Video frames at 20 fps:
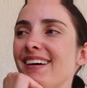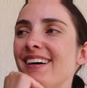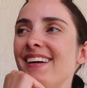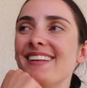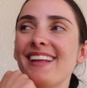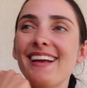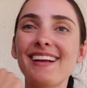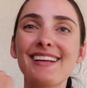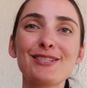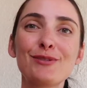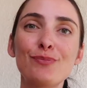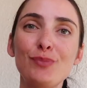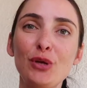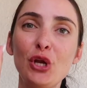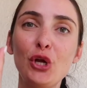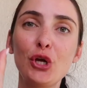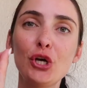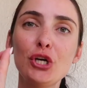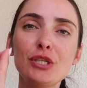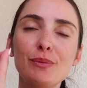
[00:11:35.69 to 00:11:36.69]
Like, it's
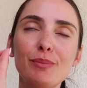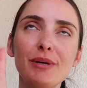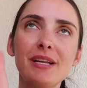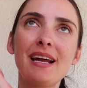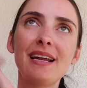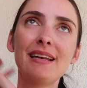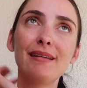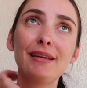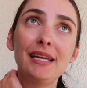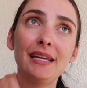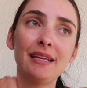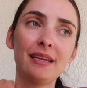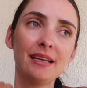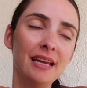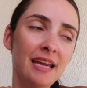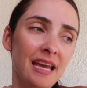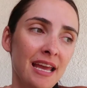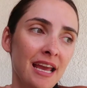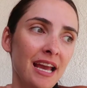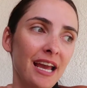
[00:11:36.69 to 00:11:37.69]
been good, but I need
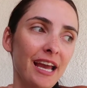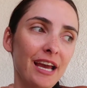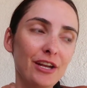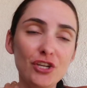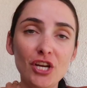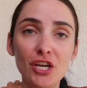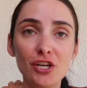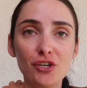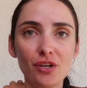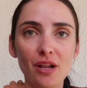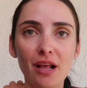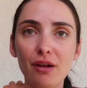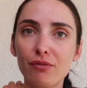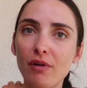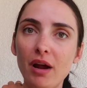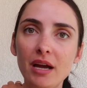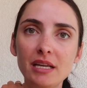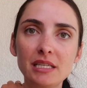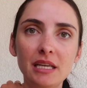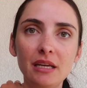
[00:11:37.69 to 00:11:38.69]
a change in like
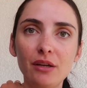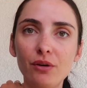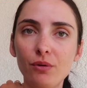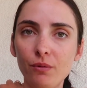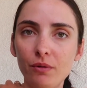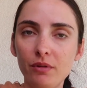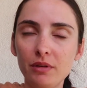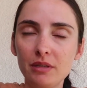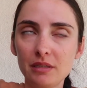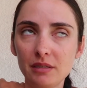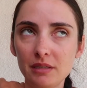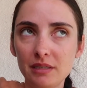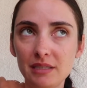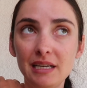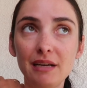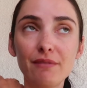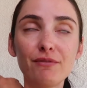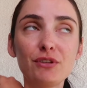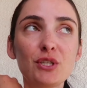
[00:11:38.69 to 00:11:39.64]
writing and authors and stuff.